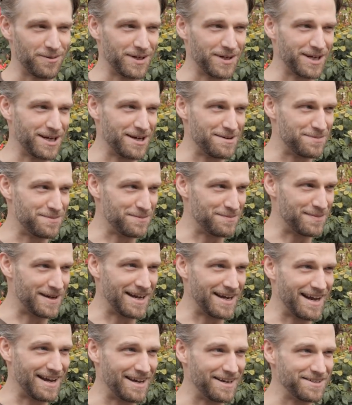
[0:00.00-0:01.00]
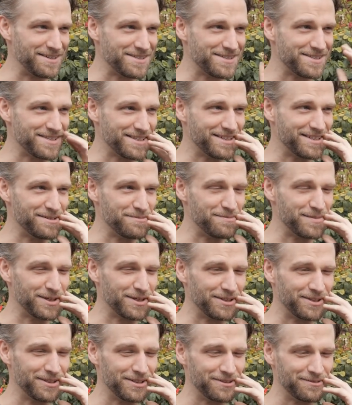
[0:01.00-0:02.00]
showing up at my house in the
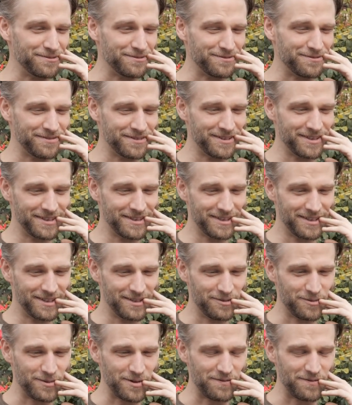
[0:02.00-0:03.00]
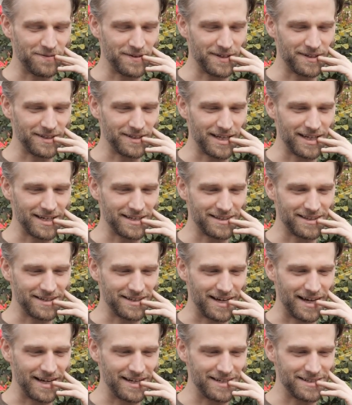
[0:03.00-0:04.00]
middle of what felt like the
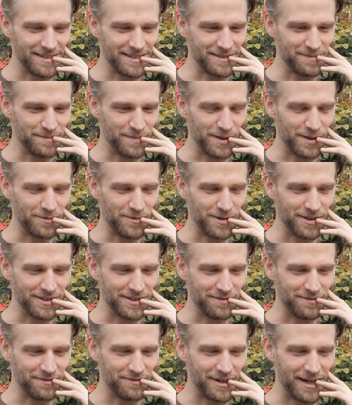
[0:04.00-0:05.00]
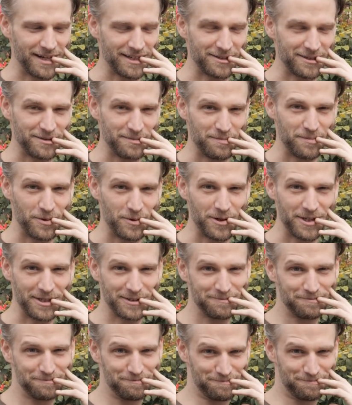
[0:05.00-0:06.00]
night but was in fact the
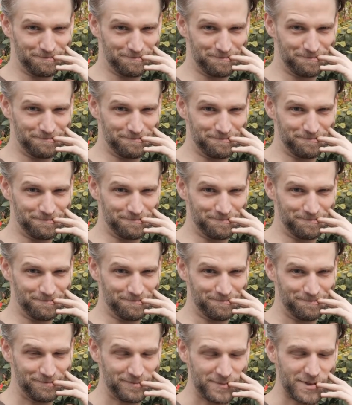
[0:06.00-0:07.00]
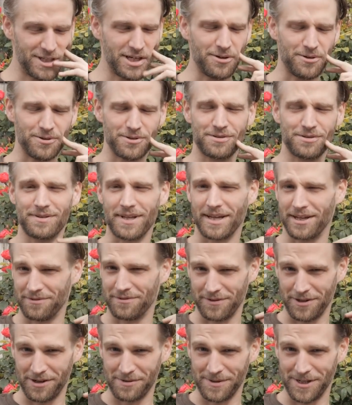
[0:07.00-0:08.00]
morning. Cheers. Thank
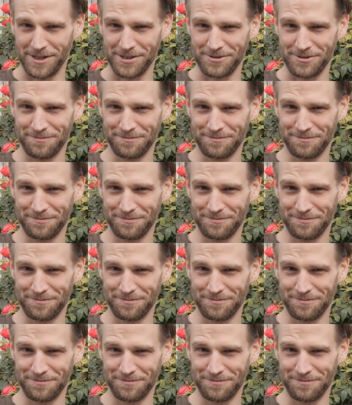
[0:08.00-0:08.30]
you very much.